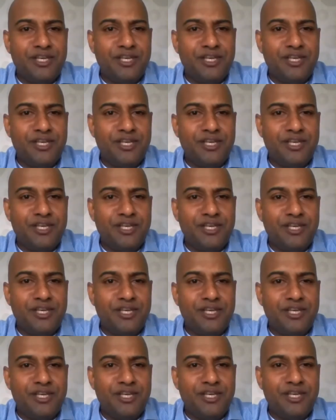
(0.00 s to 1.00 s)
I knew it will go
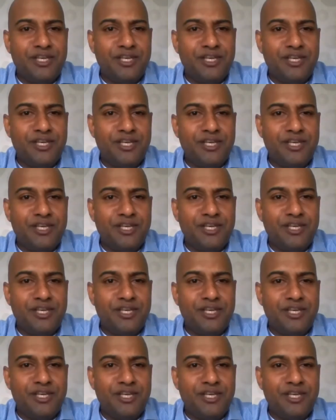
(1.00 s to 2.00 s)
that far, I would have done it
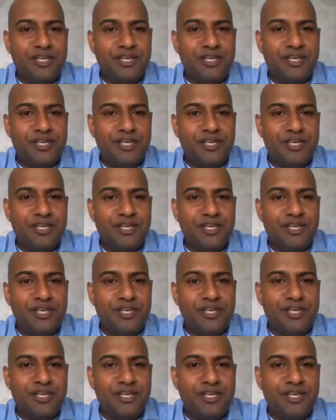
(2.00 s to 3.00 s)
better.
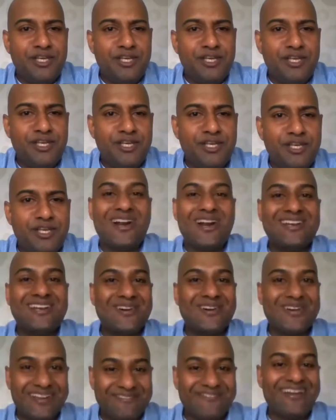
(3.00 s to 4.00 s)
That's what I thought.
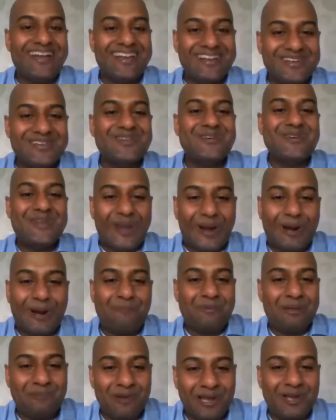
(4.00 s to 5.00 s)
If I knew a lot
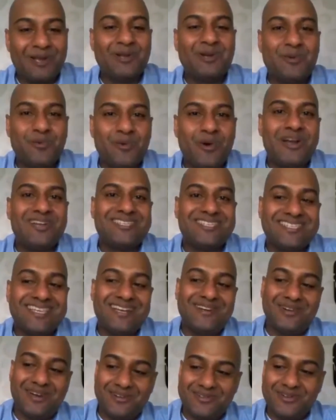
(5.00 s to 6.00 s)
of people are going to watch this,
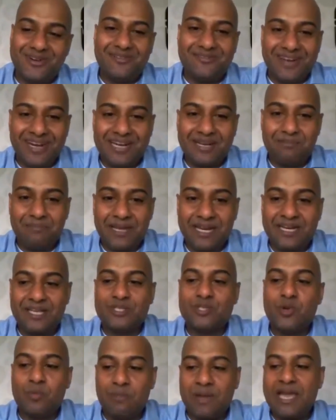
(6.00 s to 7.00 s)
I should have done it better.
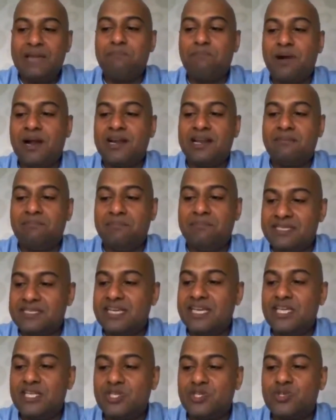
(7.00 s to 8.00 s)
So my parting
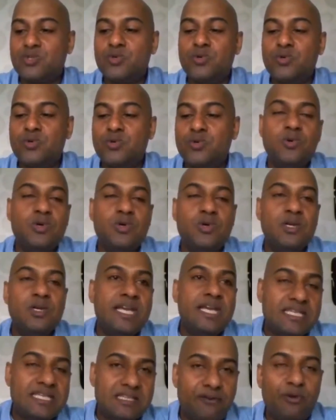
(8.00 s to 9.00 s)
message
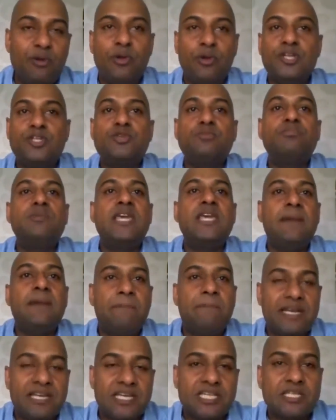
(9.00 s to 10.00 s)
is the following: to
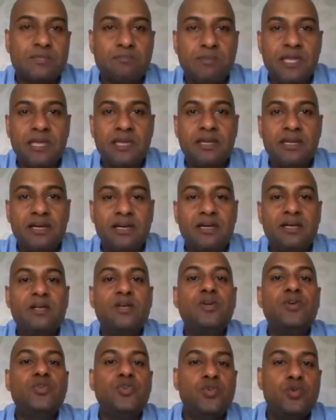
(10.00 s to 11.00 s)
be a better
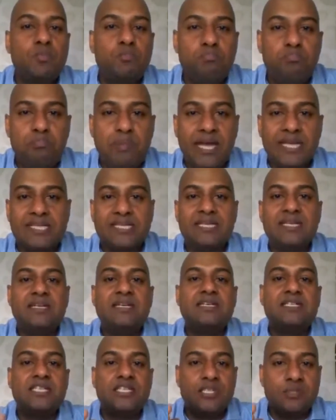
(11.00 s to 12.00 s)
speaker, you
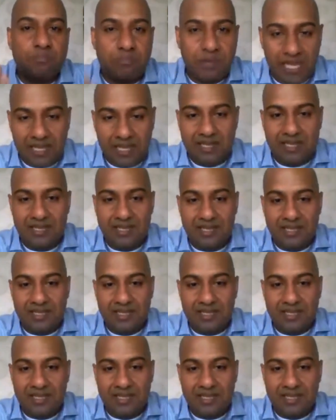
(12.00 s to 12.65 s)
better speak.